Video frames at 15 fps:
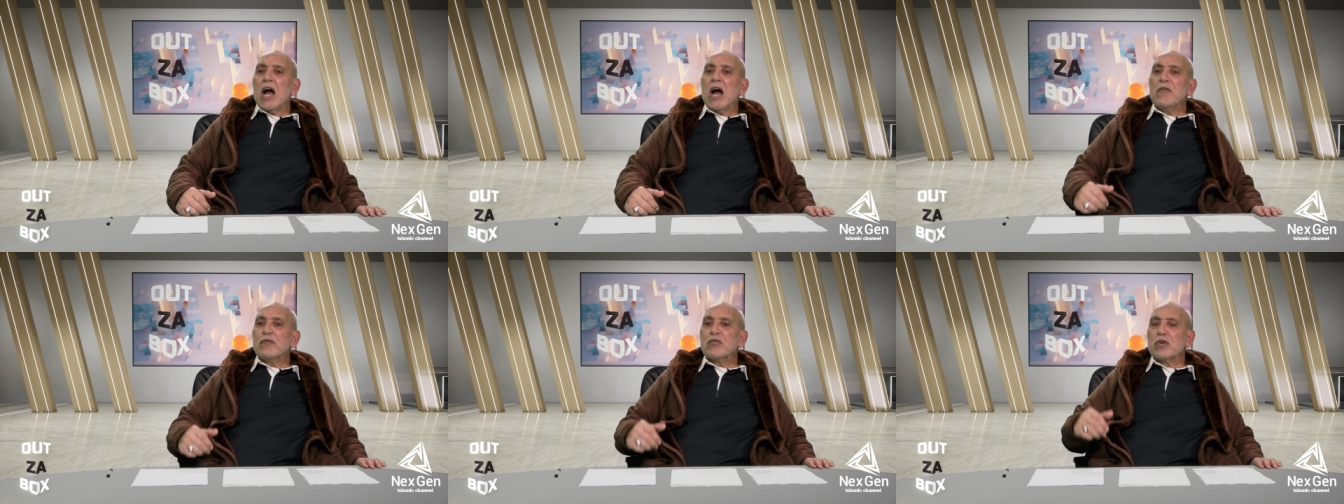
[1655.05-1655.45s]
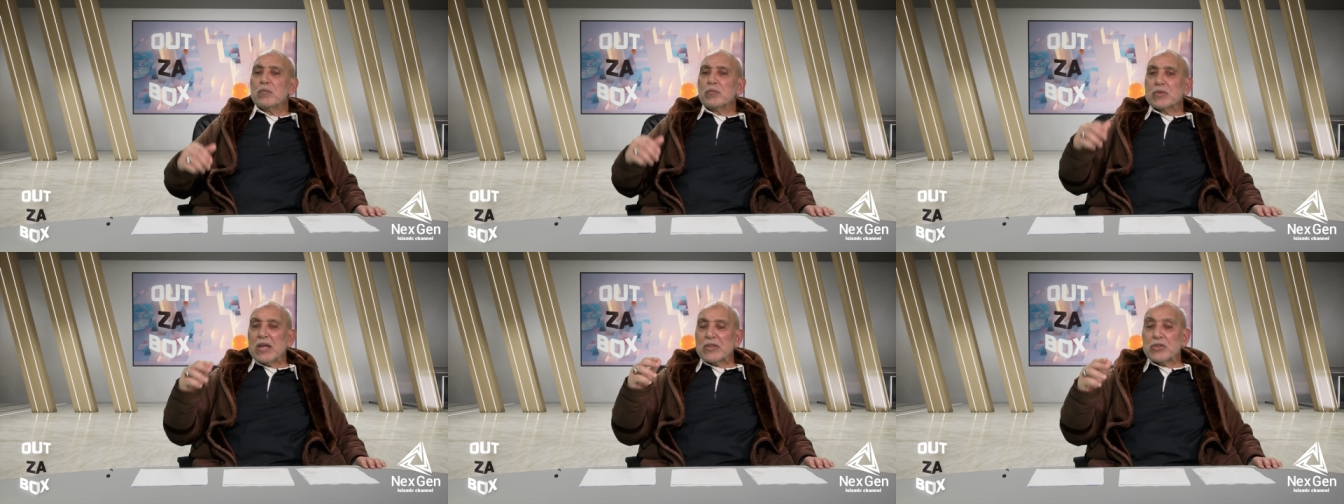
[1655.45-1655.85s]
and
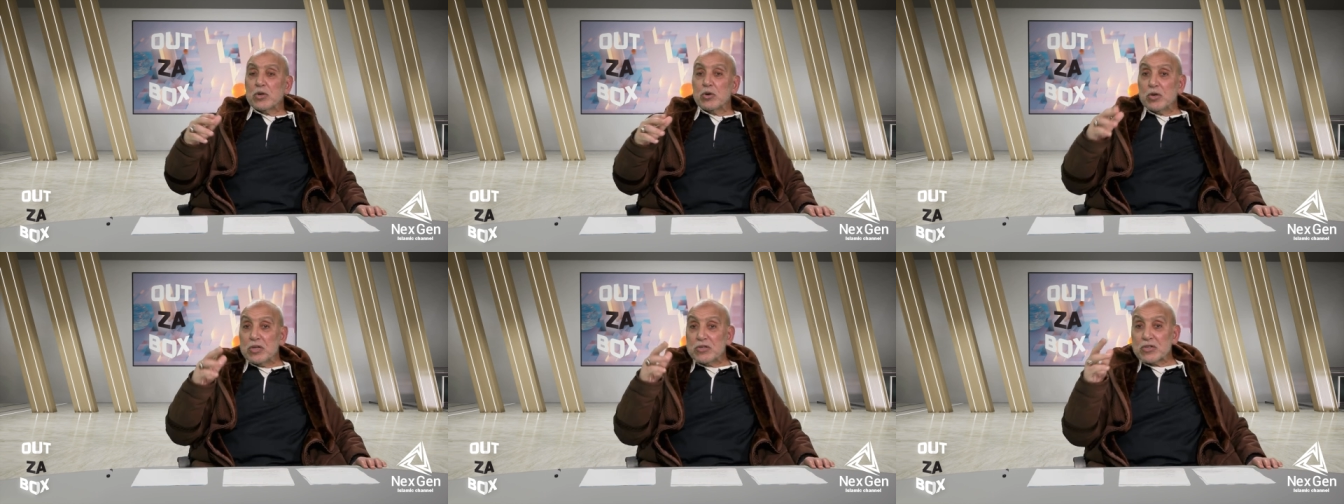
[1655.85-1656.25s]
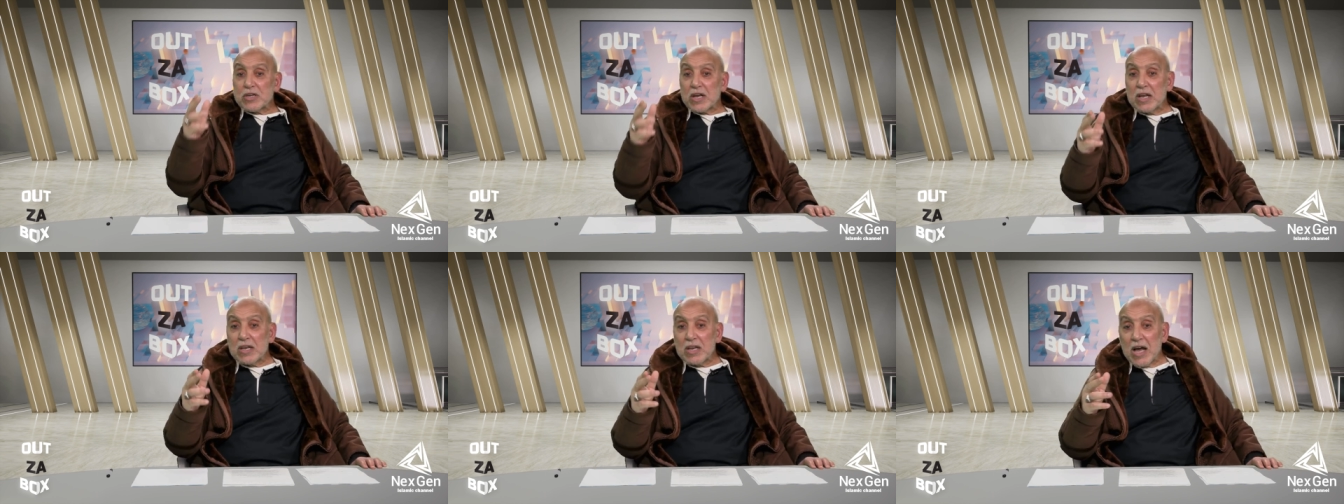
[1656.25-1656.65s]
from the
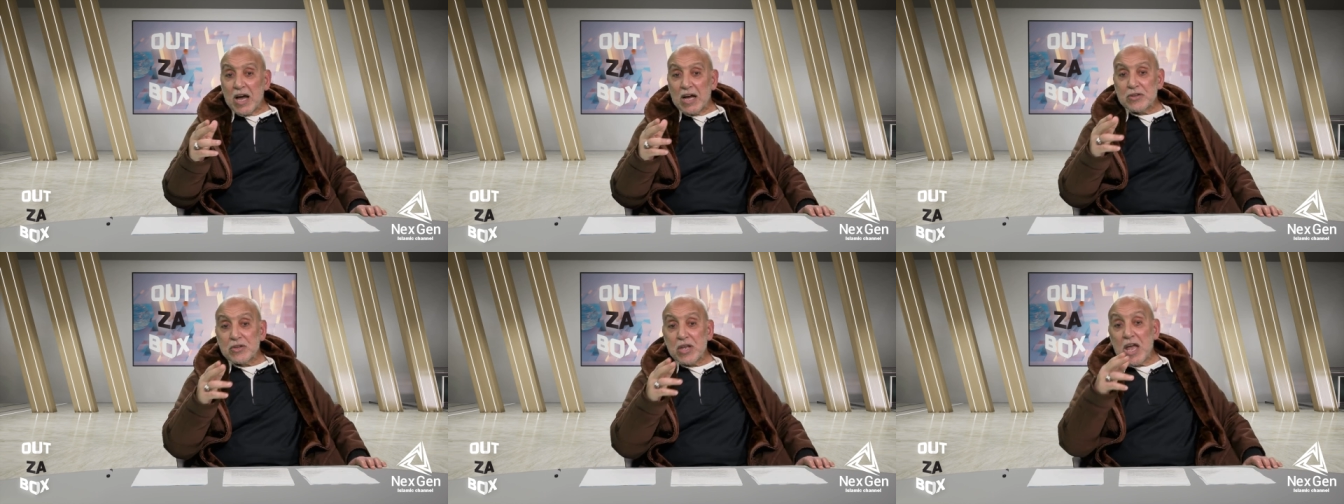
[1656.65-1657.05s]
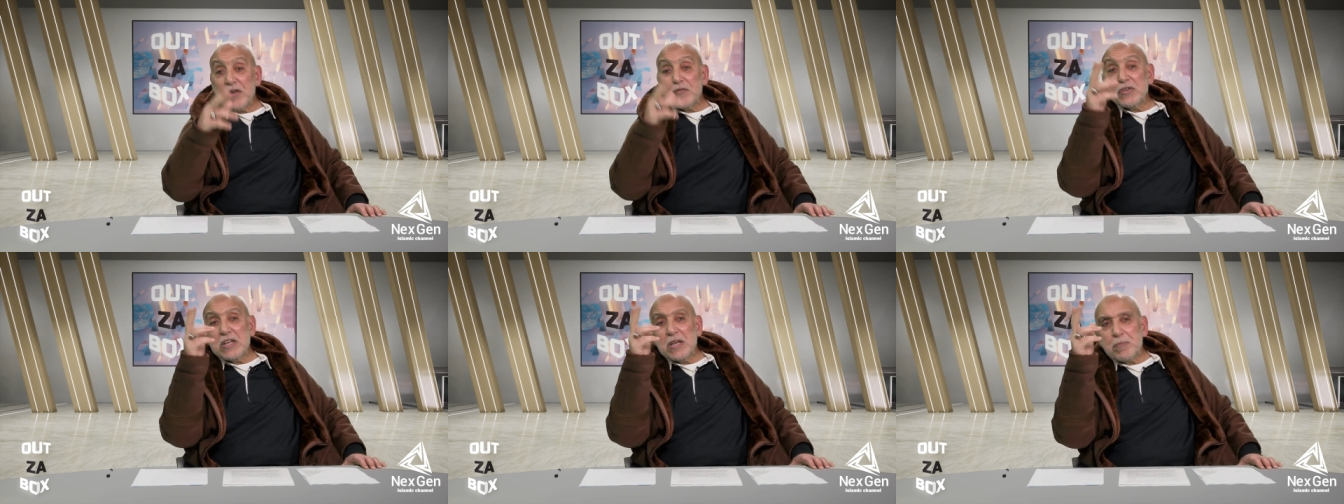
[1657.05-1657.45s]
theological and
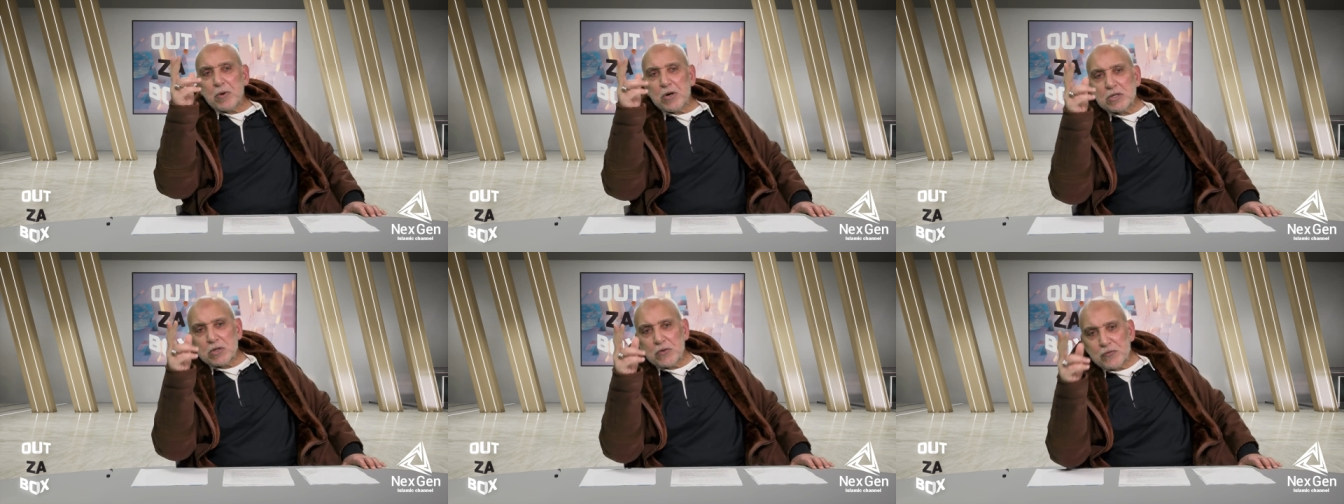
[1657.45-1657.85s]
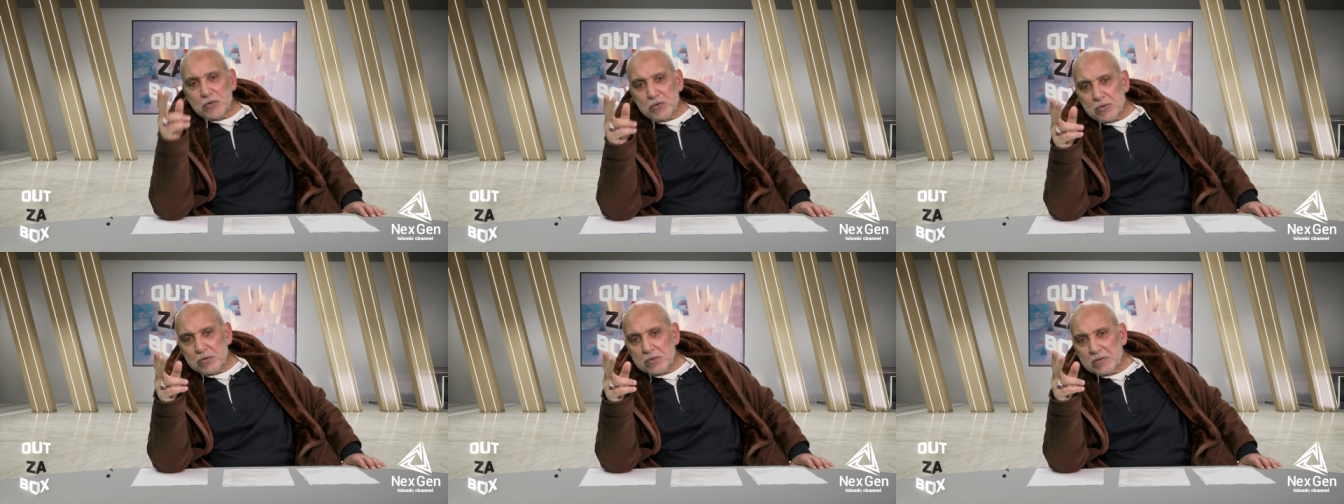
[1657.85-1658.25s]
heavenly point of
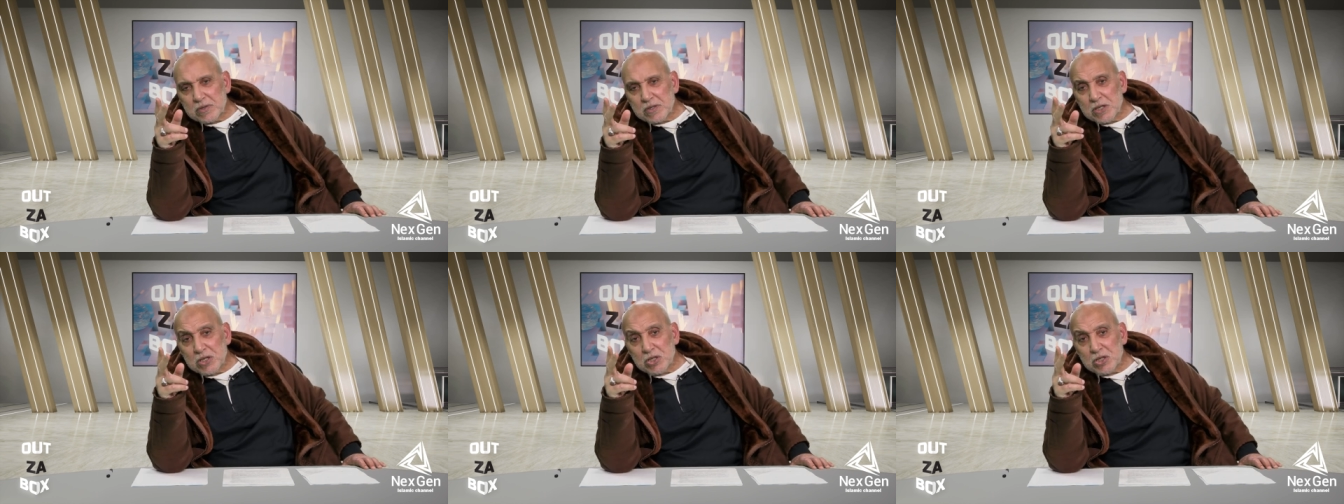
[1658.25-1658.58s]
view,